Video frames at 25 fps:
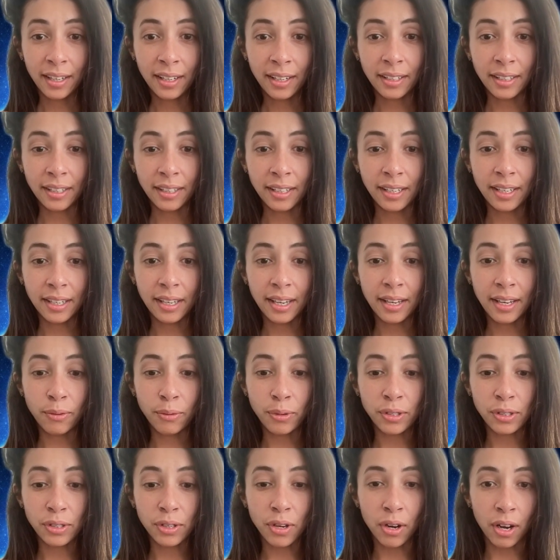He
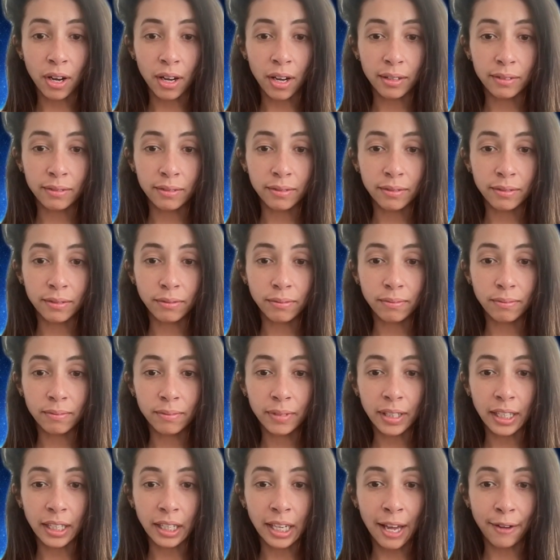was gone.
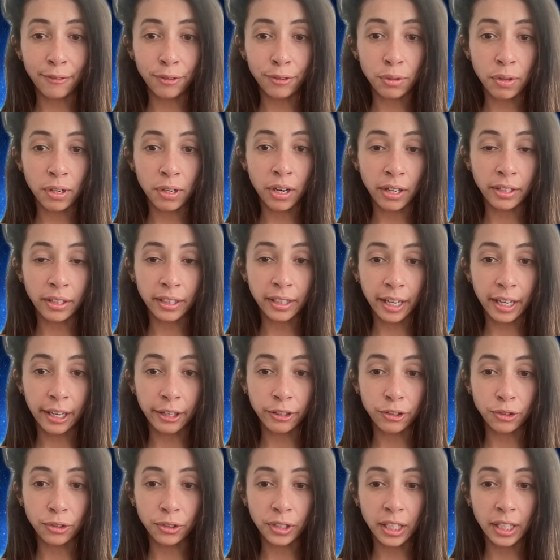He left to another
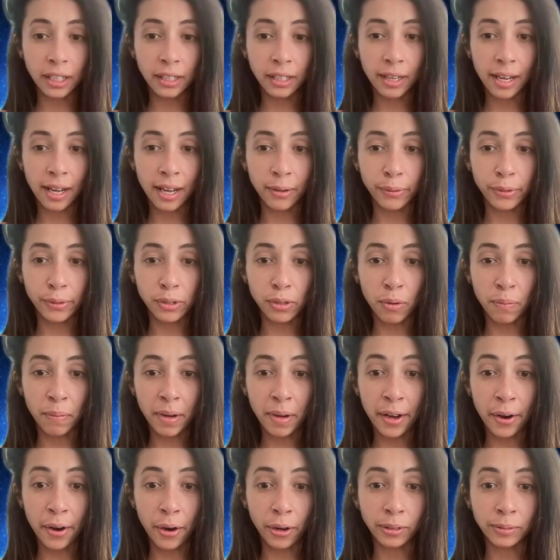country. I was on
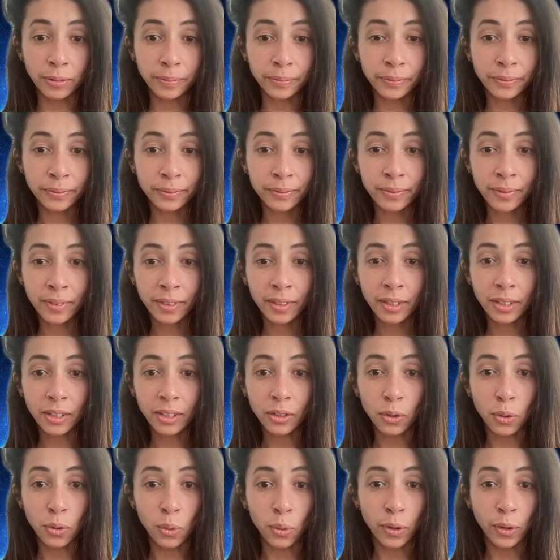my own,
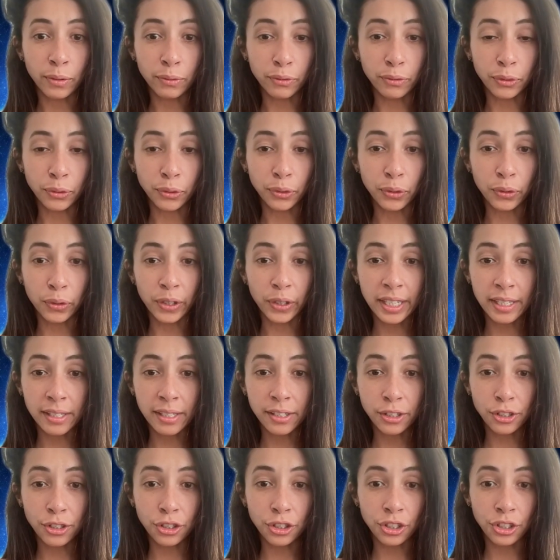going through
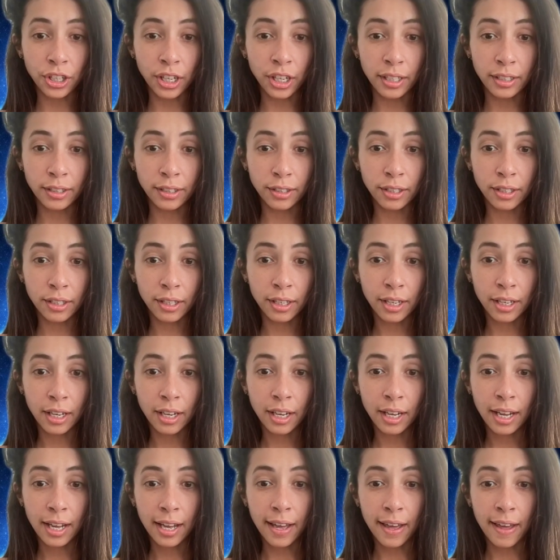crazy shit
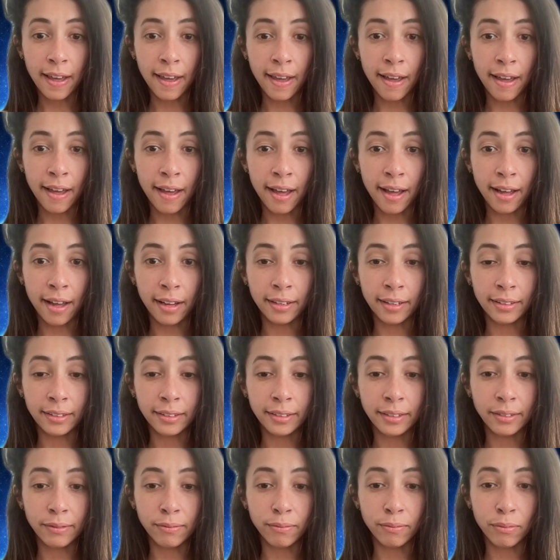
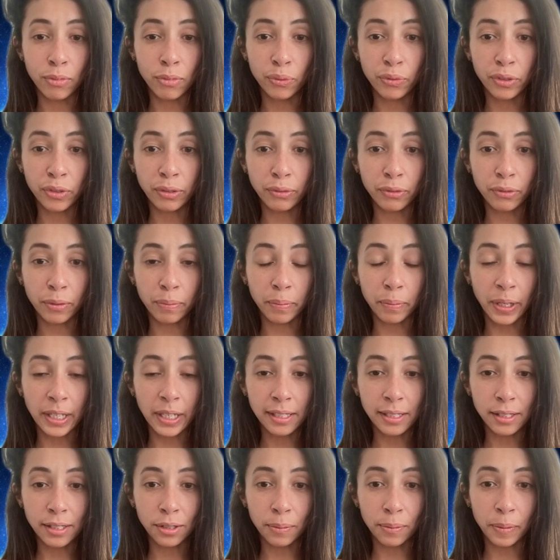and moving from
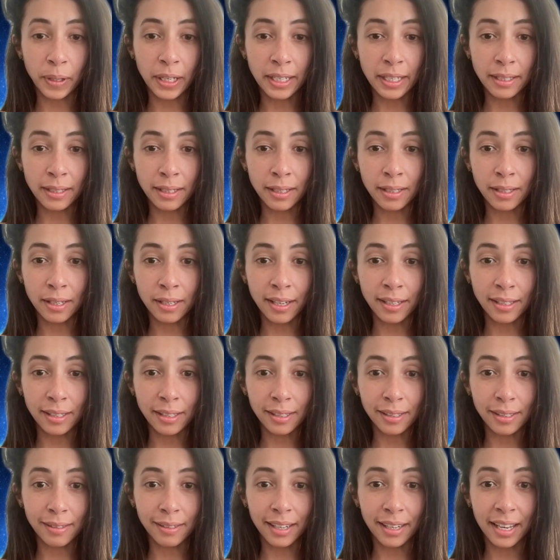place to places
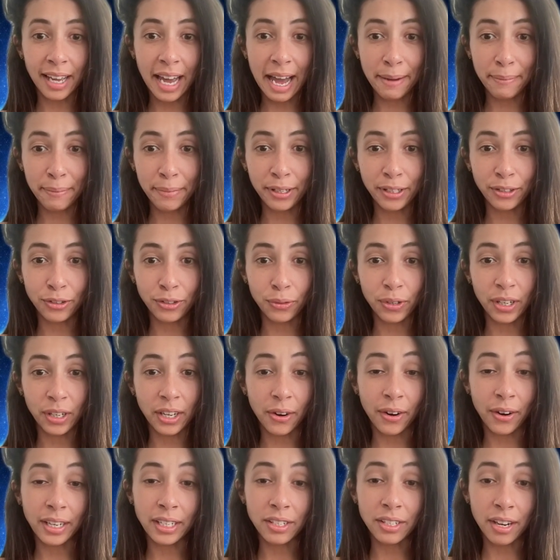as it happened during
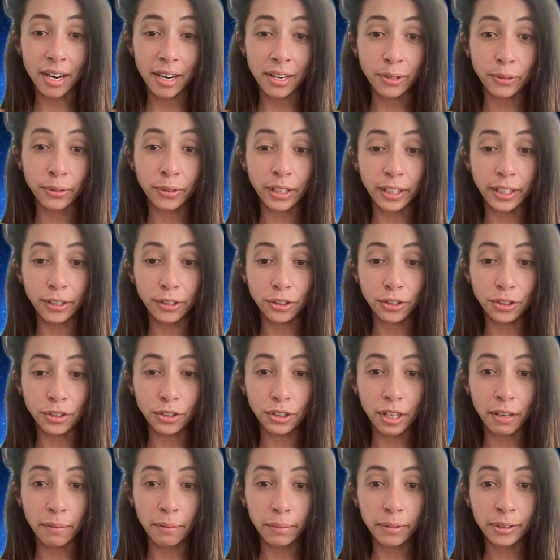our entire
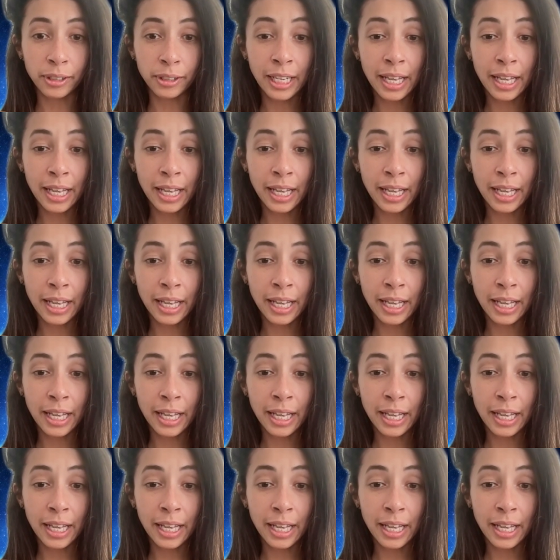relationship.